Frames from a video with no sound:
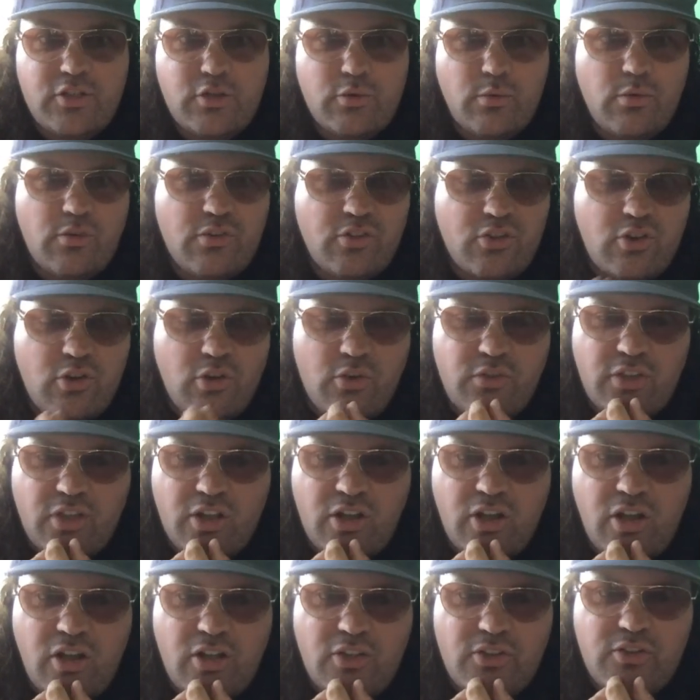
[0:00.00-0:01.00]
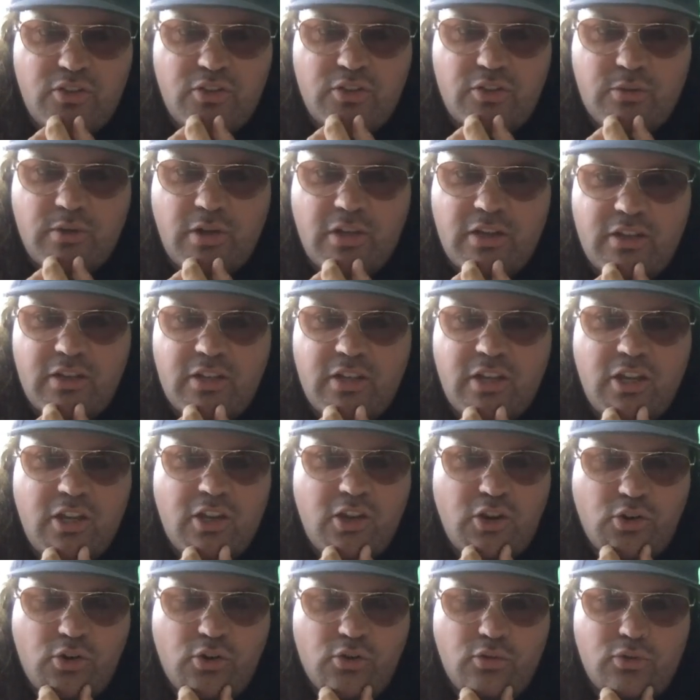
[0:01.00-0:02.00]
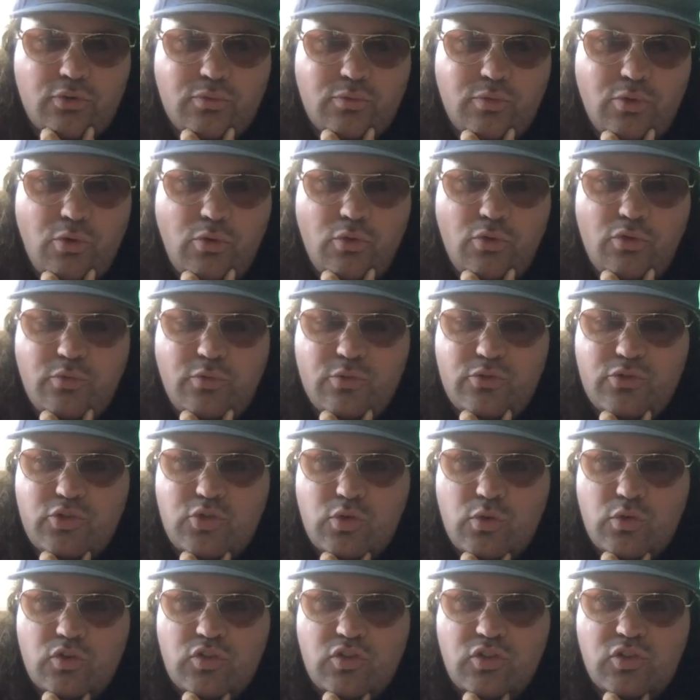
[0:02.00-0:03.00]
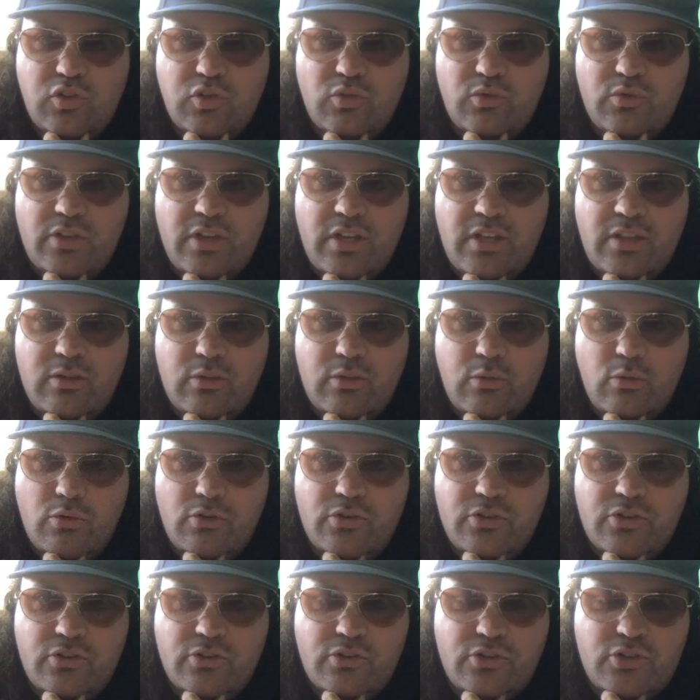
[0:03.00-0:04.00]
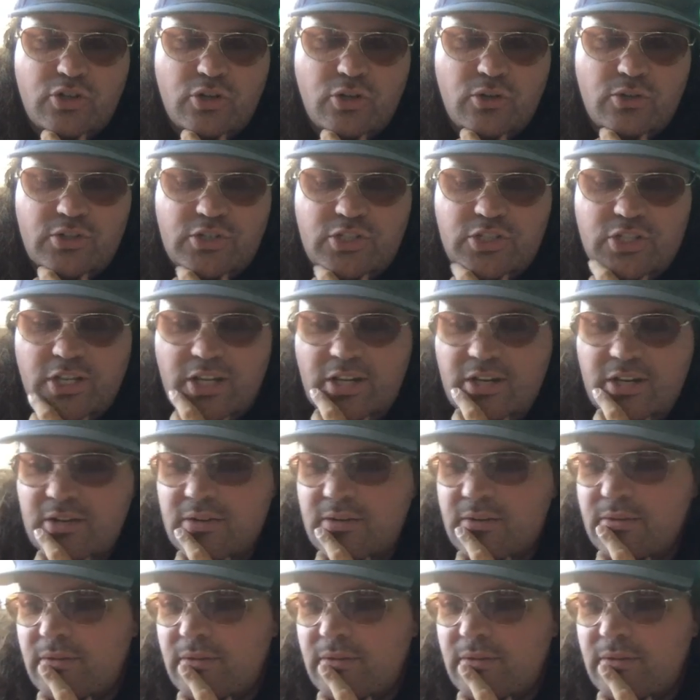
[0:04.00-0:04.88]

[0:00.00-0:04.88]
It was called The Concert, that had early roles with George Clooney, Laura Dern, Charlie Sheen.